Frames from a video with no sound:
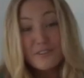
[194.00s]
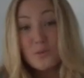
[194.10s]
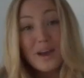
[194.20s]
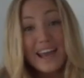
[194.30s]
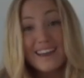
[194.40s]
fell
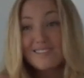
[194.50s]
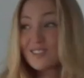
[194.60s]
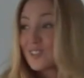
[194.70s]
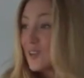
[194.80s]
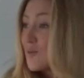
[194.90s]
off the
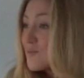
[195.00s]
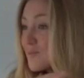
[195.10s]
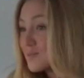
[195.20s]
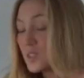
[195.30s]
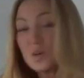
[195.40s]
wagon
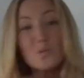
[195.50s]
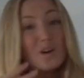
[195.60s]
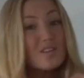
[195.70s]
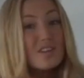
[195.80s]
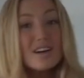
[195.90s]

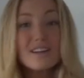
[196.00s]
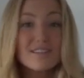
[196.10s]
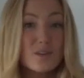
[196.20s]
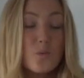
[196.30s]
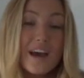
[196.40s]
somewhere
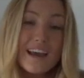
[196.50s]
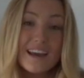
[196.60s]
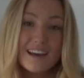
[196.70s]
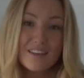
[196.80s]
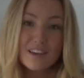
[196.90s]
along the
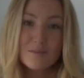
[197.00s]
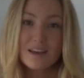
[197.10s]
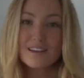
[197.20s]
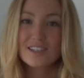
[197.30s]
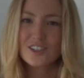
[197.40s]
way. I think
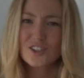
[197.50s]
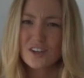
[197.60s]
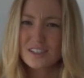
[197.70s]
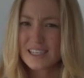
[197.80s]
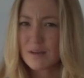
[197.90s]
because I
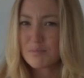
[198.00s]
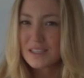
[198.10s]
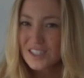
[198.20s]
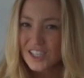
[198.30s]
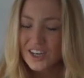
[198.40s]
just started to
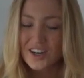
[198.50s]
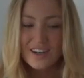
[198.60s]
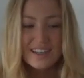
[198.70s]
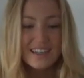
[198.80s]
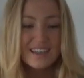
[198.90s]
get
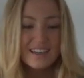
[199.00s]
busier,